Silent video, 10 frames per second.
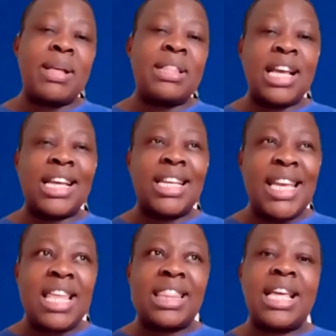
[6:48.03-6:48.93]
But the
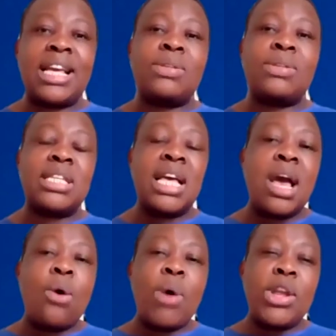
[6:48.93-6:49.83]
key thing is,
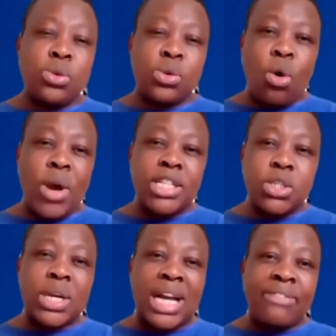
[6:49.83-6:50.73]
when you go
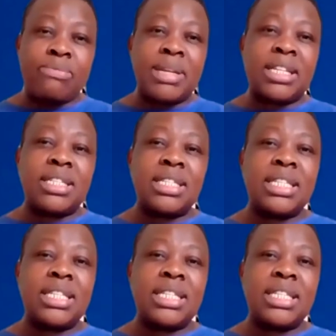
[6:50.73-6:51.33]
into government,